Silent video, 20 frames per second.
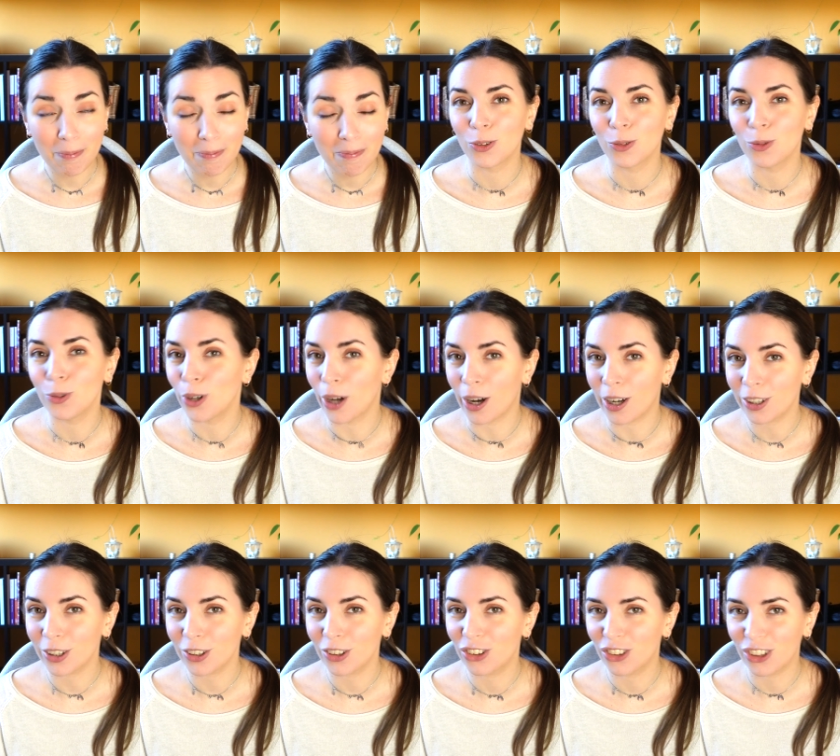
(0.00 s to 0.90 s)
do
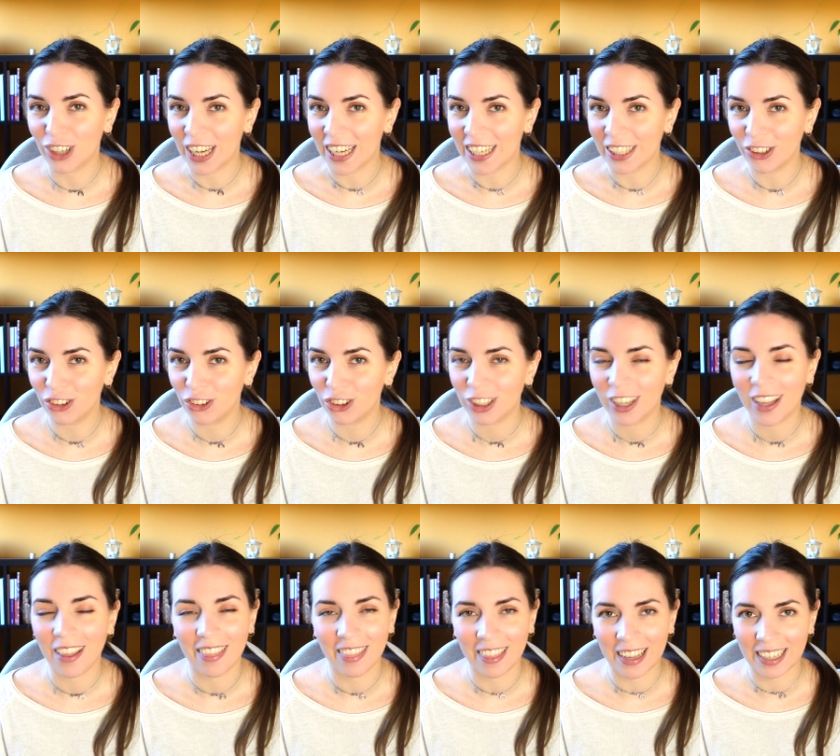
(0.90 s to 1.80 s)
not change
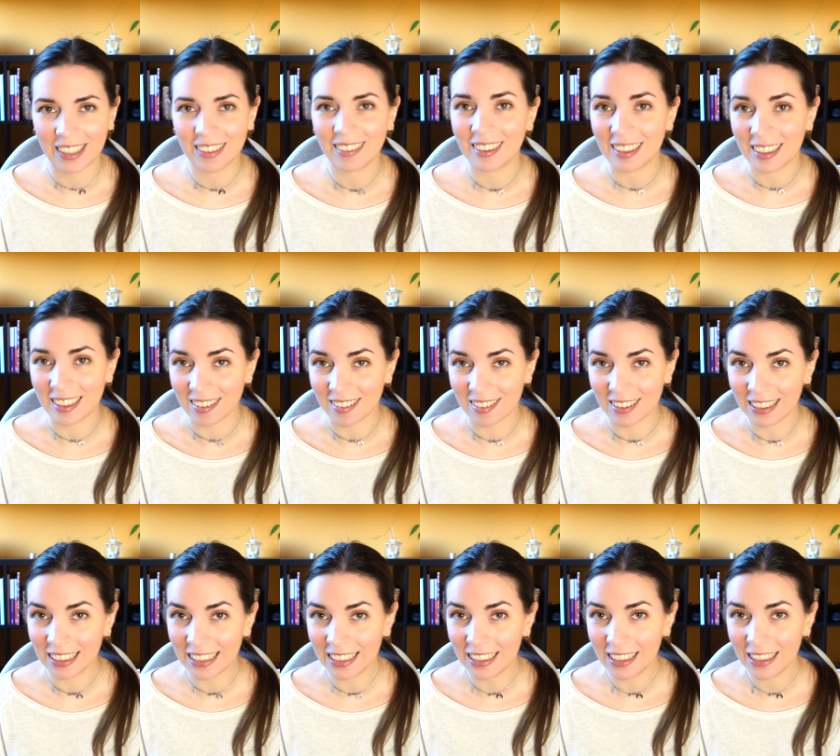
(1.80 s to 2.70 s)
that
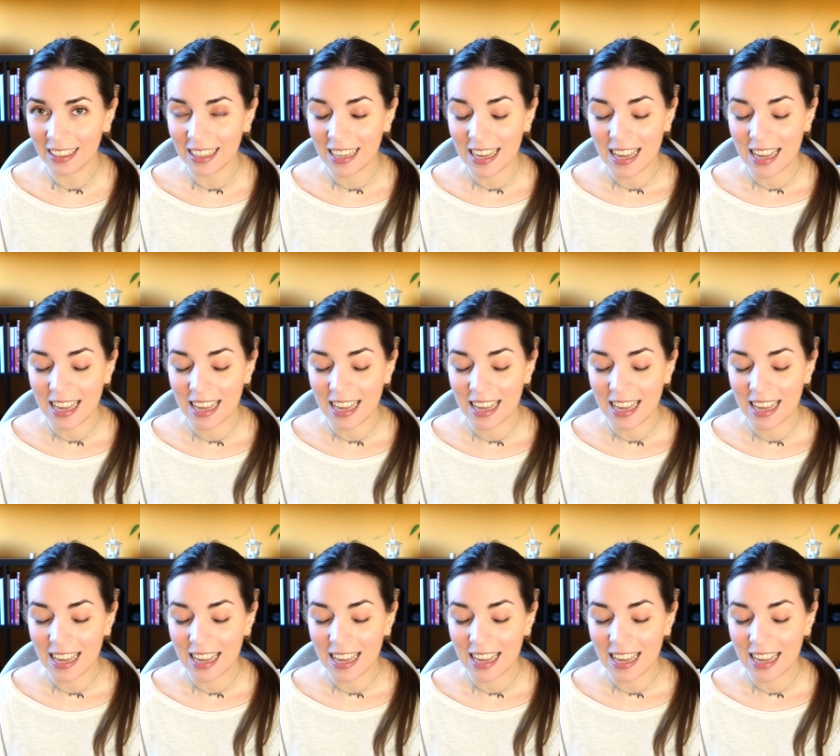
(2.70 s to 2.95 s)
easily,